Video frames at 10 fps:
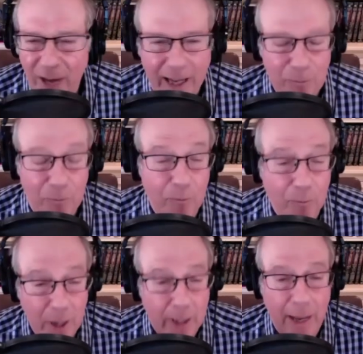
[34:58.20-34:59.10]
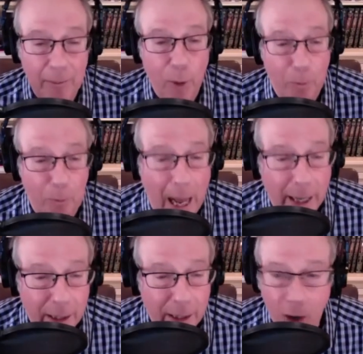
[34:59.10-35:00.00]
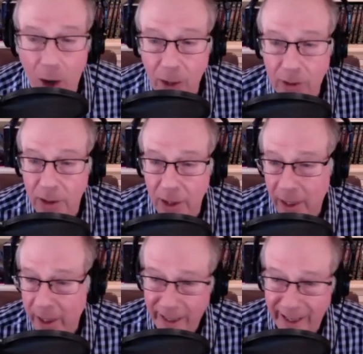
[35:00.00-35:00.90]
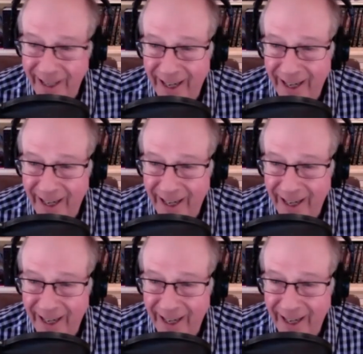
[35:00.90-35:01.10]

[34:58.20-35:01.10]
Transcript: a come with bodyguards, you know,